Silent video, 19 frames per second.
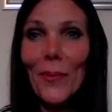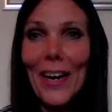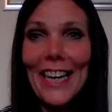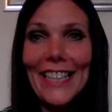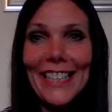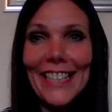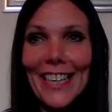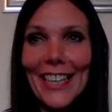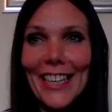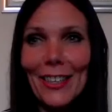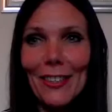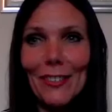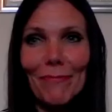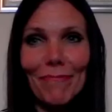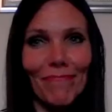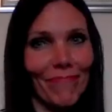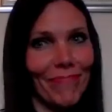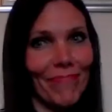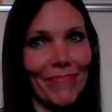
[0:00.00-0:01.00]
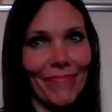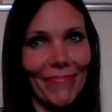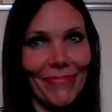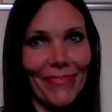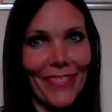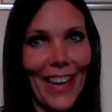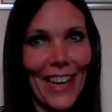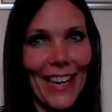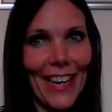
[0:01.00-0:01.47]
We do.
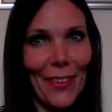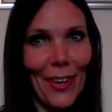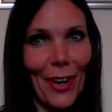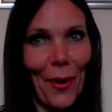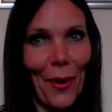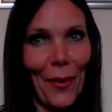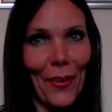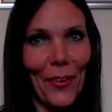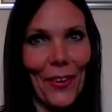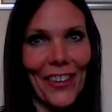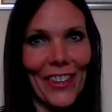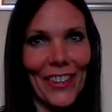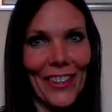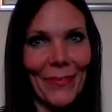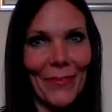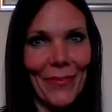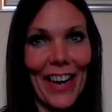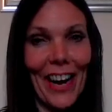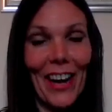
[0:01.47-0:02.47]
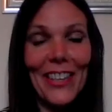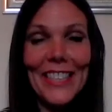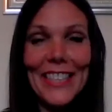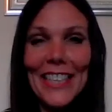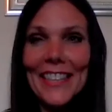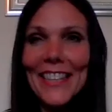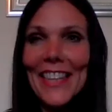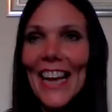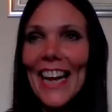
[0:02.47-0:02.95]
They live a lot longer. I
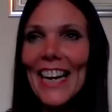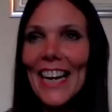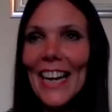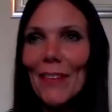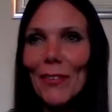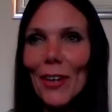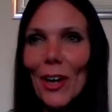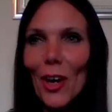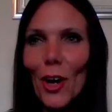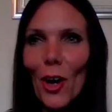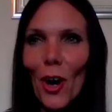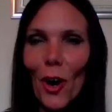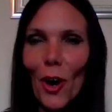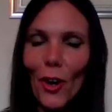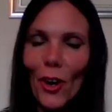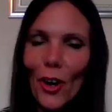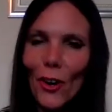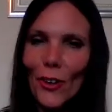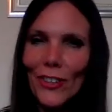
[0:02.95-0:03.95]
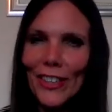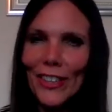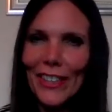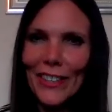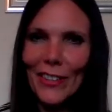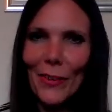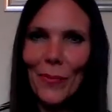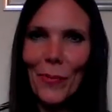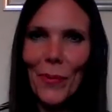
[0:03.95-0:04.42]
said they live a lot
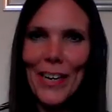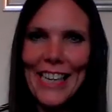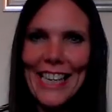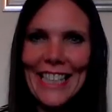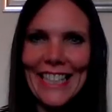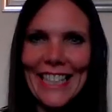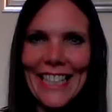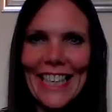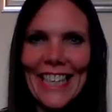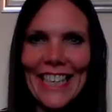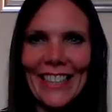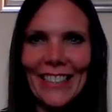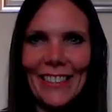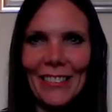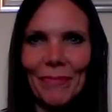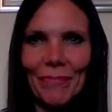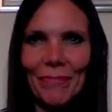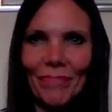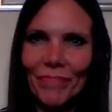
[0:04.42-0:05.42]
longer than we do.